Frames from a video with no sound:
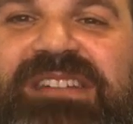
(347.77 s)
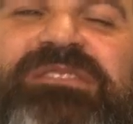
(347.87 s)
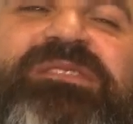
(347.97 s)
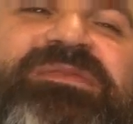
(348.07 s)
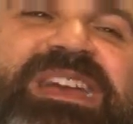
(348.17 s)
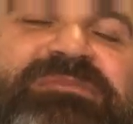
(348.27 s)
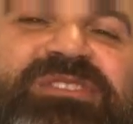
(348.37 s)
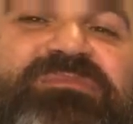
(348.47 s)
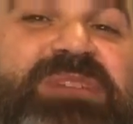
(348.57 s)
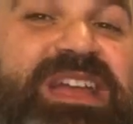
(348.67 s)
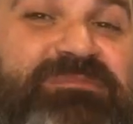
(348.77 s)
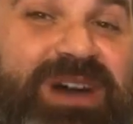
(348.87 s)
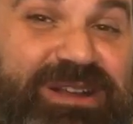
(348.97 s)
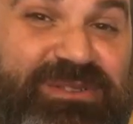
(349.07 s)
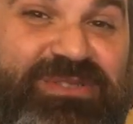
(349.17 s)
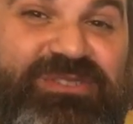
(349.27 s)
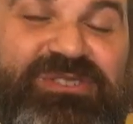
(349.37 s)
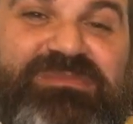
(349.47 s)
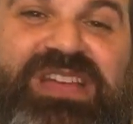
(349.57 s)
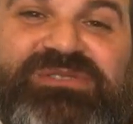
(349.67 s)
the famous minor third
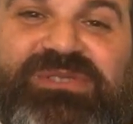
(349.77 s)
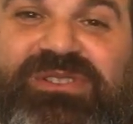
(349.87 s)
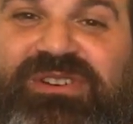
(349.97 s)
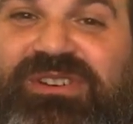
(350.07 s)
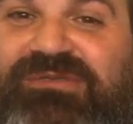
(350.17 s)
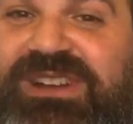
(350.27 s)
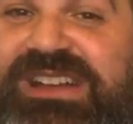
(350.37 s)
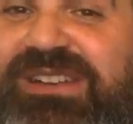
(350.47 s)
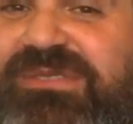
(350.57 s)
to major third, right here